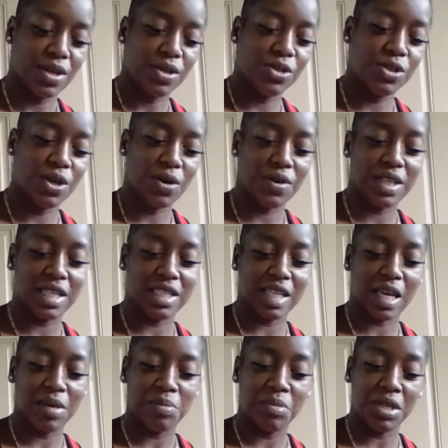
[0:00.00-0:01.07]
you know how they
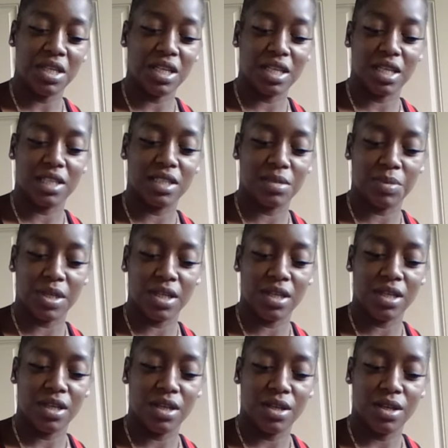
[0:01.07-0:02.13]
say me against me?